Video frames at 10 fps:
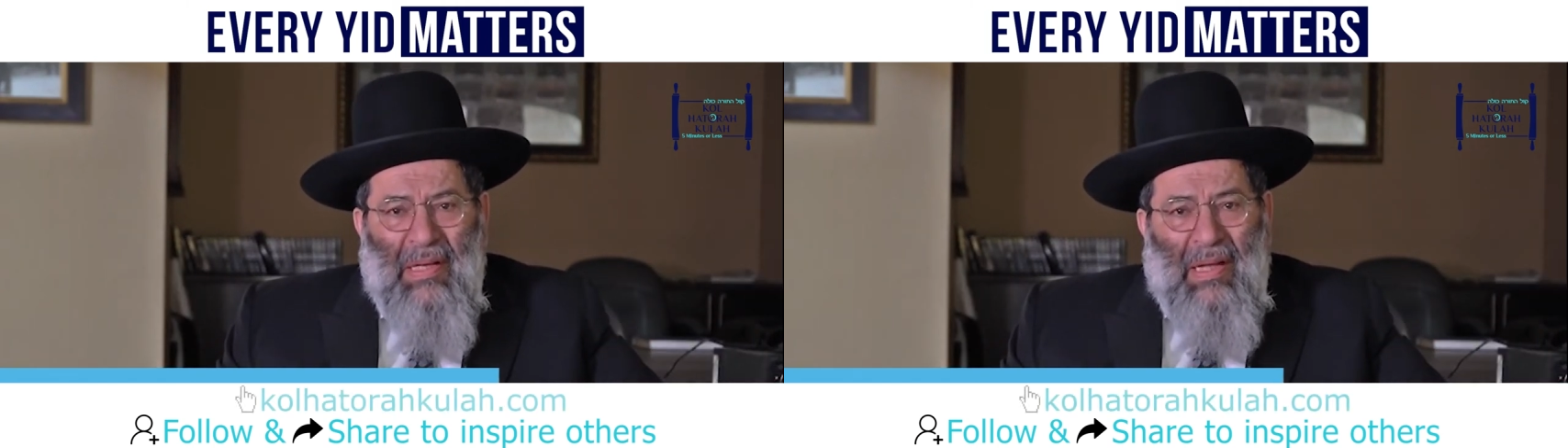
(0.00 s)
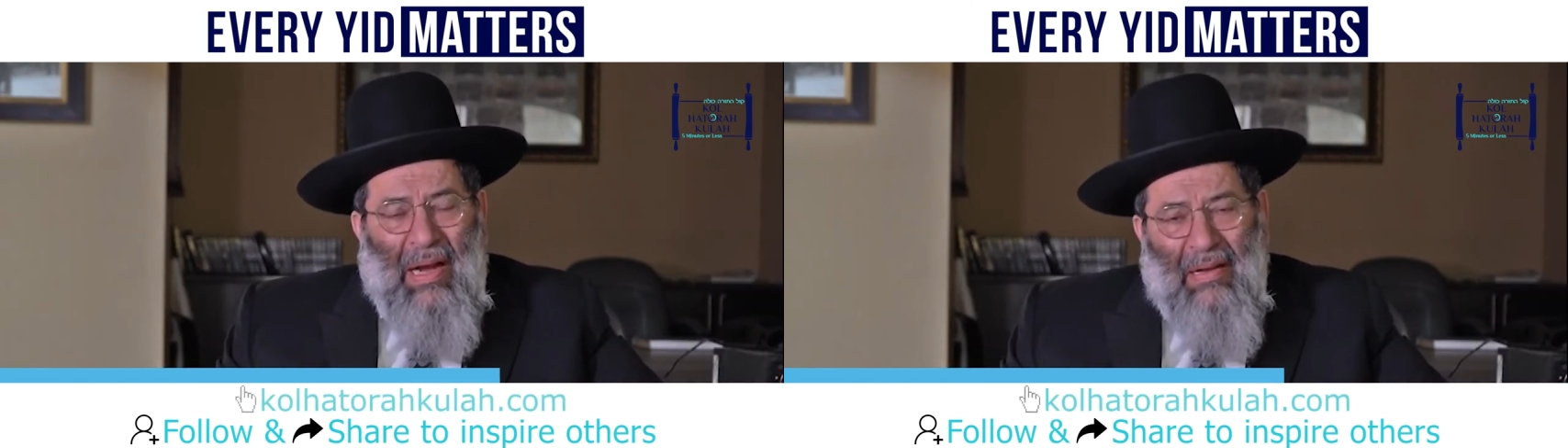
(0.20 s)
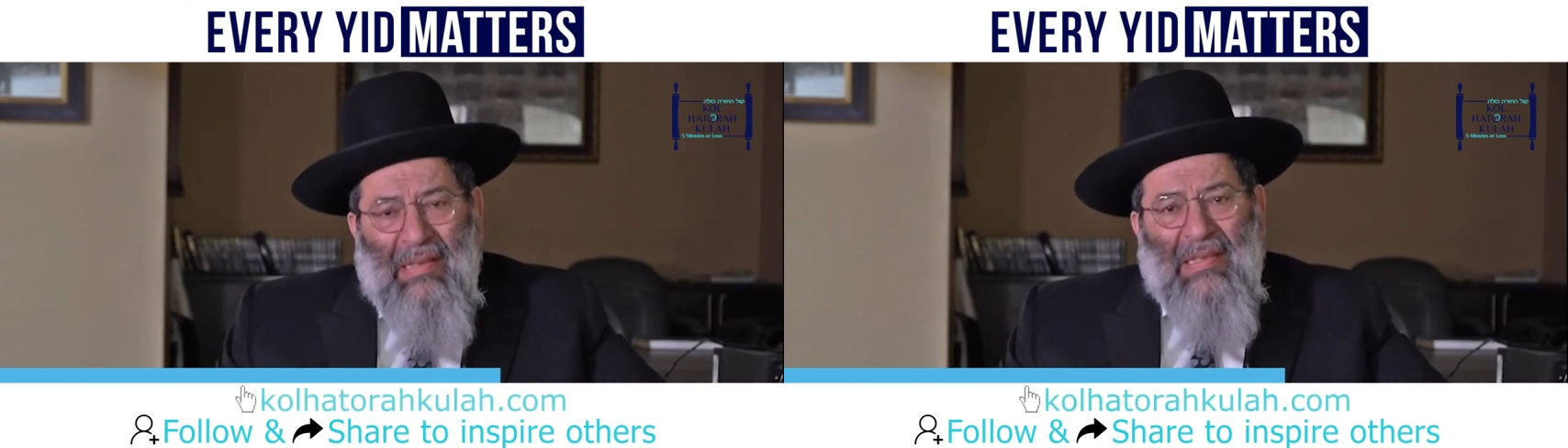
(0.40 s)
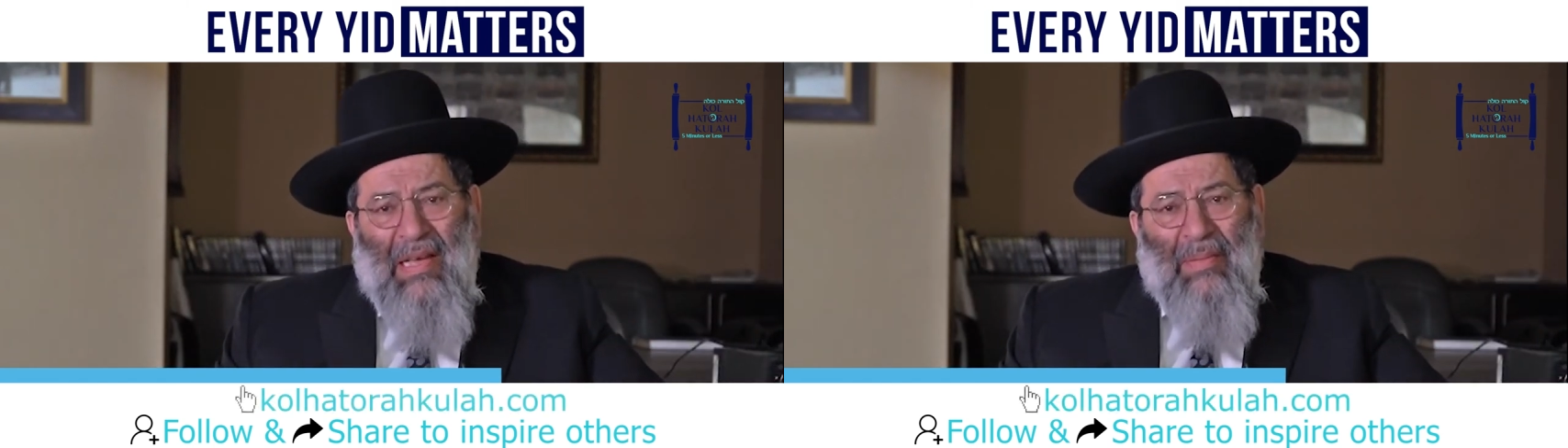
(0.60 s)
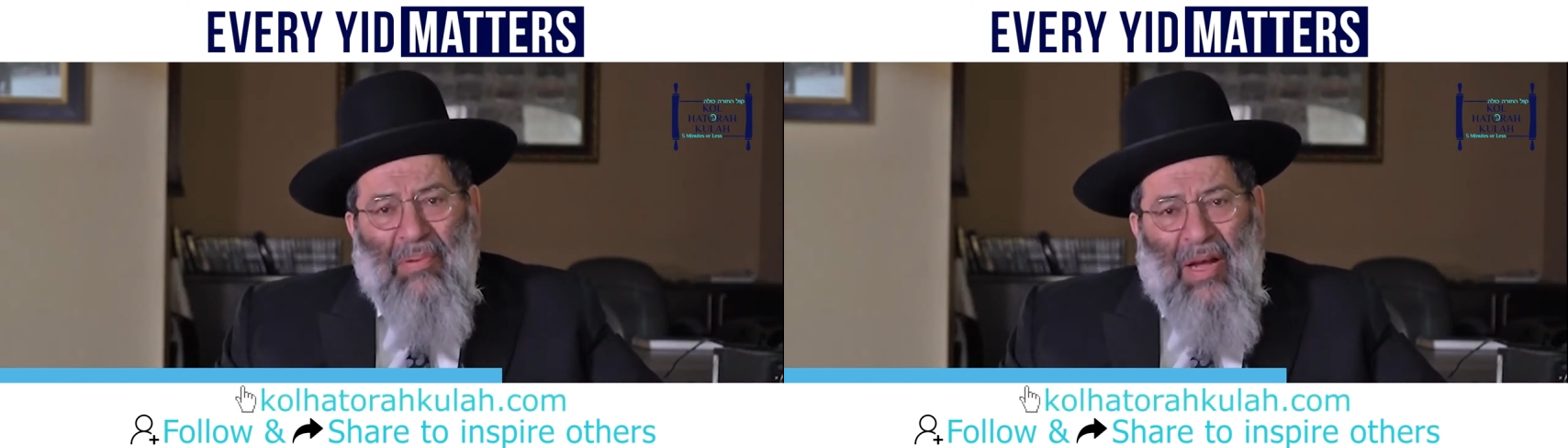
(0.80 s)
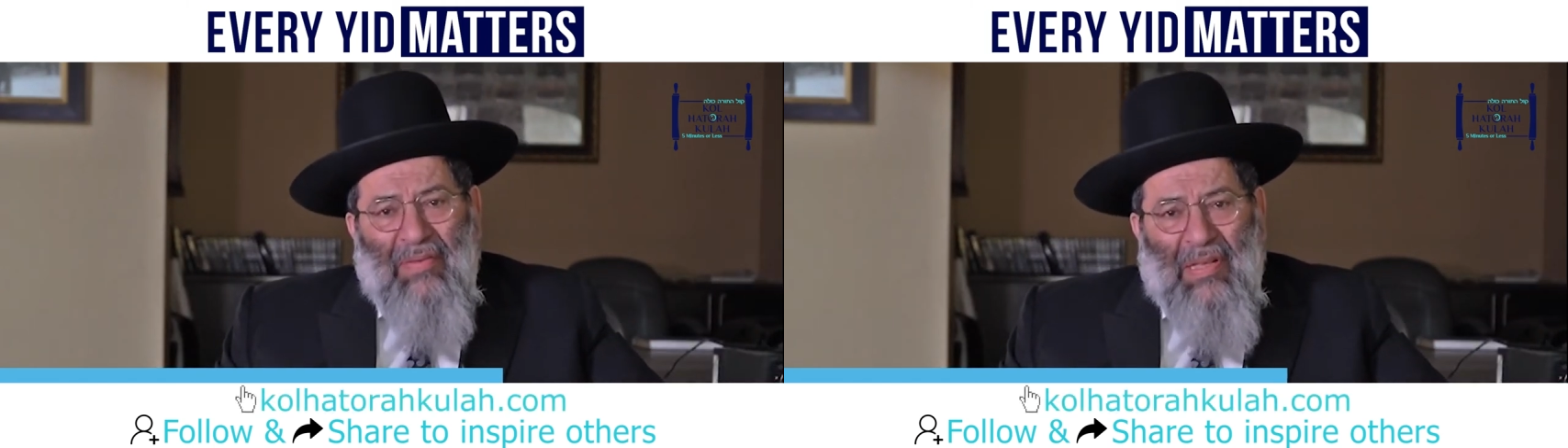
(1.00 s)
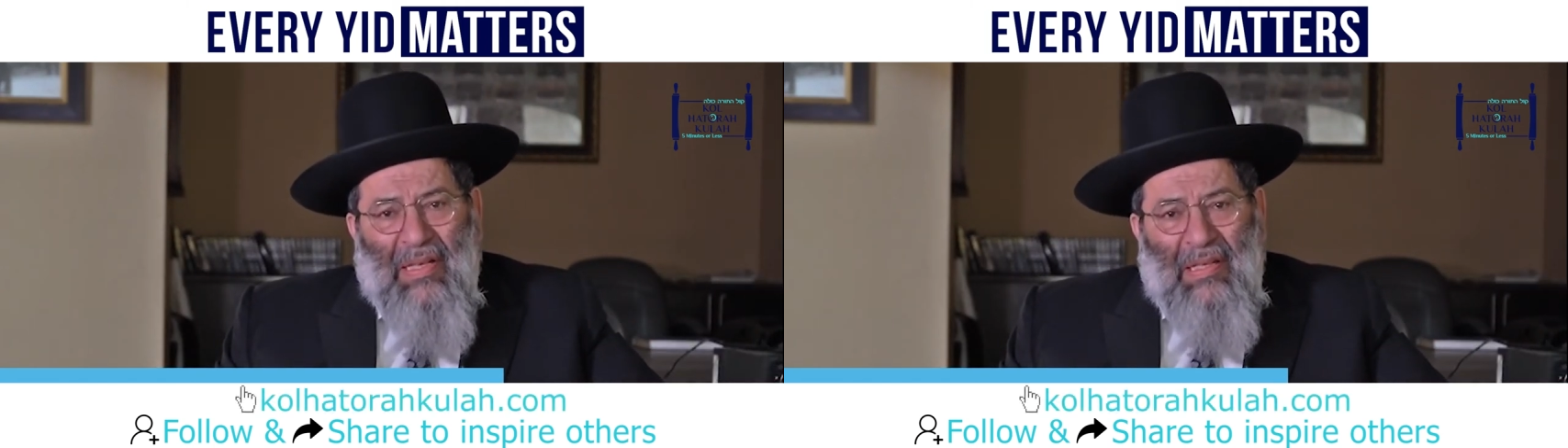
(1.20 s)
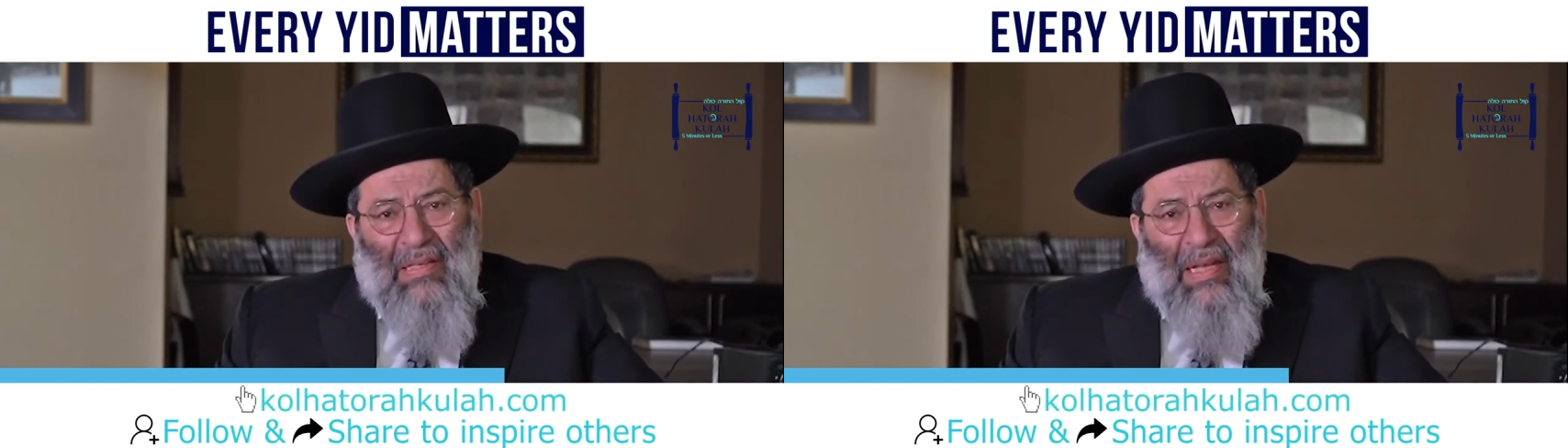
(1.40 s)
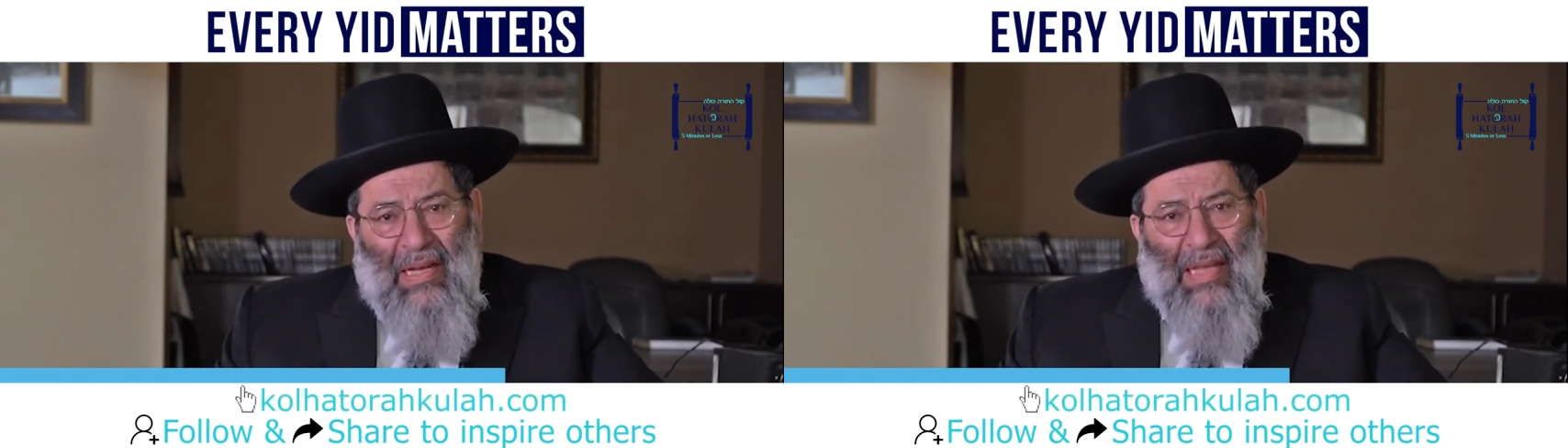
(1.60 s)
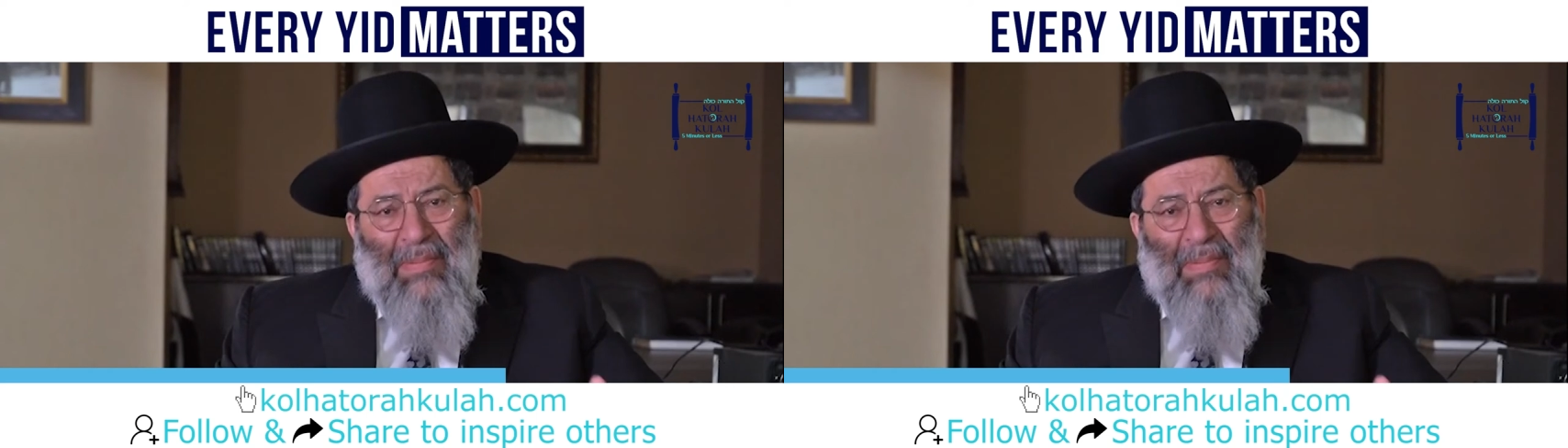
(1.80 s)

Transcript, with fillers: I understand privately that he had